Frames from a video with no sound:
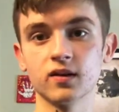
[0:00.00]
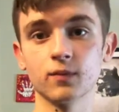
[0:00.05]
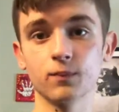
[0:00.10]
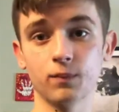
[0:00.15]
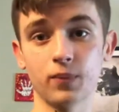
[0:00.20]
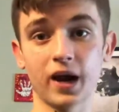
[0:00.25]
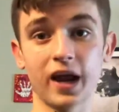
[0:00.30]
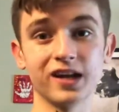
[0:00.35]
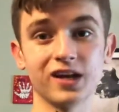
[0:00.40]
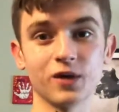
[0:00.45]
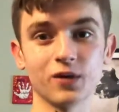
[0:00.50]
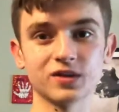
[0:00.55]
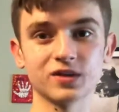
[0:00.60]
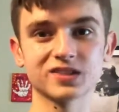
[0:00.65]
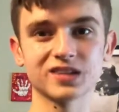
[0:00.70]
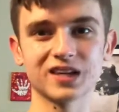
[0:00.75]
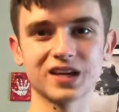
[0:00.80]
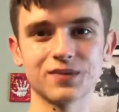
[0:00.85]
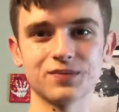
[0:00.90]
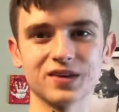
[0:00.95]
but I know it's
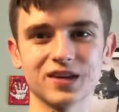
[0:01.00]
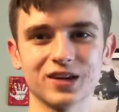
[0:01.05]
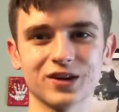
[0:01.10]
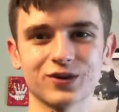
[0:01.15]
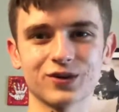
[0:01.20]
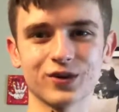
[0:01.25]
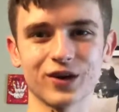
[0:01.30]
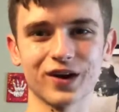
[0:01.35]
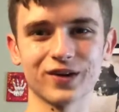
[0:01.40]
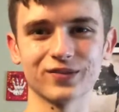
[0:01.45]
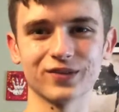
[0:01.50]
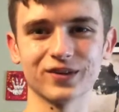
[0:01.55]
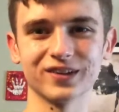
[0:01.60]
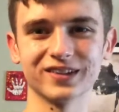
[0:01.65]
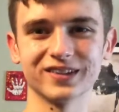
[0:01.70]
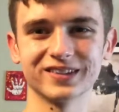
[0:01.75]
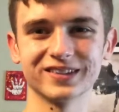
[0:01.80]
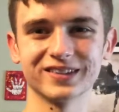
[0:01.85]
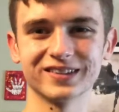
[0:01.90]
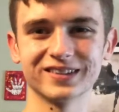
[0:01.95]
going to be incredible.
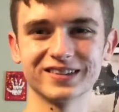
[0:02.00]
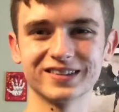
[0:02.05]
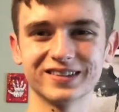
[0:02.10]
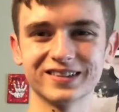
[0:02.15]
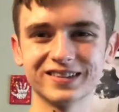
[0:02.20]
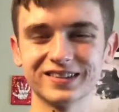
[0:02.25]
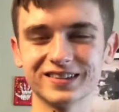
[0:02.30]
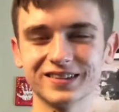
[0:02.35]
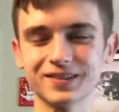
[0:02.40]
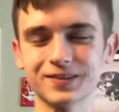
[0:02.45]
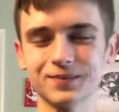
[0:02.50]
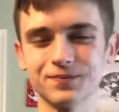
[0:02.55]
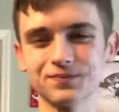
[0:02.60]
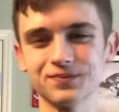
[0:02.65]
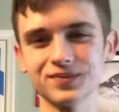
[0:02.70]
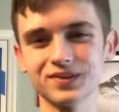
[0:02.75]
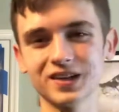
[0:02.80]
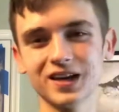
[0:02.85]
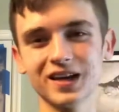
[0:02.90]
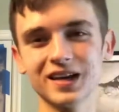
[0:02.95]

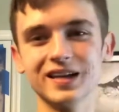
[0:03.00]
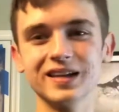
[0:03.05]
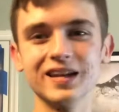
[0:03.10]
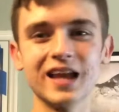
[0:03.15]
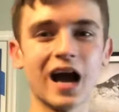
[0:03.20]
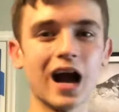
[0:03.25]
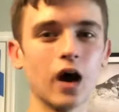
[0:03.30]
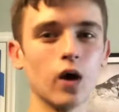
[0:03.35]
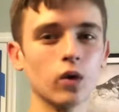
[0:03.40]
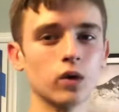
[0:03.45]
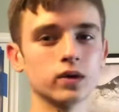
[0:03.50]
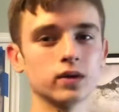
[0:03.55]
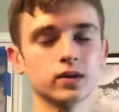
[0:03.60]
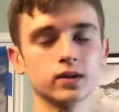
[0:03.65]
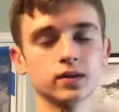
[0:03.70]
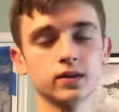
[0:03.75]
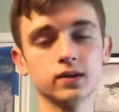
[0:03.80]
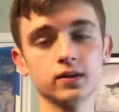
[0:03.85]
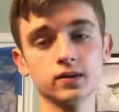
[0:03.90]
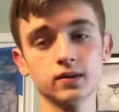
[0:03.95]
Now,
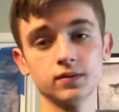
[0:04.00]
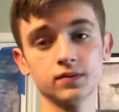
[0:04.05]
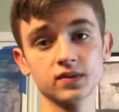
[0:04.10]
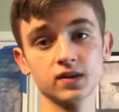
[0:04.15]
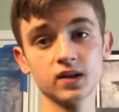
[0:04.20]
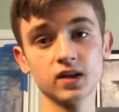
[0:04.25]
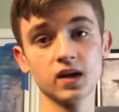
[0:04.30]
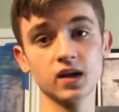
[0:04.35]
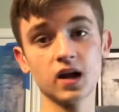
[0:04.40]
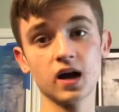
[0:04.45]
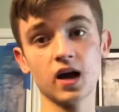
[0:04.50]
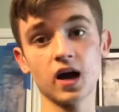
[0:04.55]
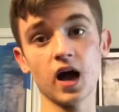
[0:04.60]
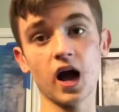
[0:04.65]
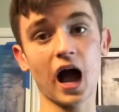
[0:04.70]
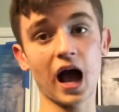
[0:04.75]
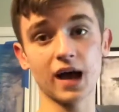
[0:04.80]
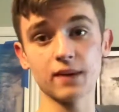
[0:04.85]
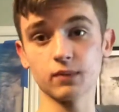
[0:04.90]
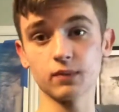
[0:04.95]

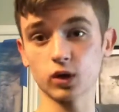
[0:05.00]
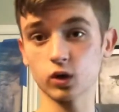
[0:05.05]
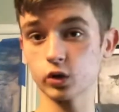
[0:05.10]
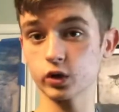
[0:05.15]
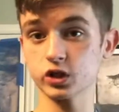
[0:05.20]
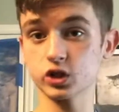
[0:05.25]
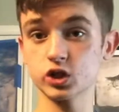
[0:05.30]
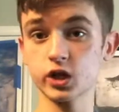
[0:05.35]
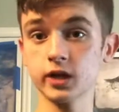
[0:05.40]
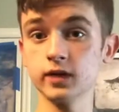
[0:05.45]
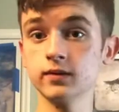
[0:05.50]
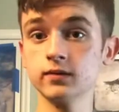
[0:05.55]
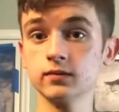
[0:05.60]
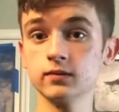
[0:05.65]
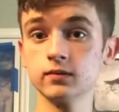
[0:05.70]
I am a Christian,